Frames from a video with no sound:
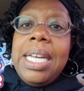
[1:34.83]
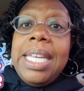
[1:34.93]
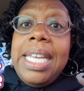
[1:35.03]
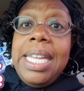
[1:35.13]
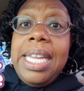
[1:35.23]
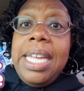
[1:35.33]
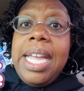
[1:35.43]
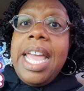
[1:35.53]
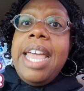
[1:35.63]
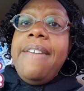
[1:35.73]

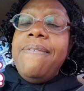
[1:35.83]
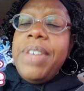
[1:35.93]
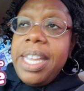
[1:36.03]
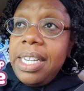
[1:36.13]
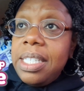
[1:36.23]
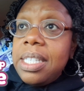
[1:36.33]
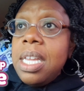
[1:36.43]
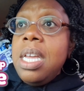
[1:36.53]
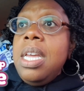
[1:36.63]
heating and vents,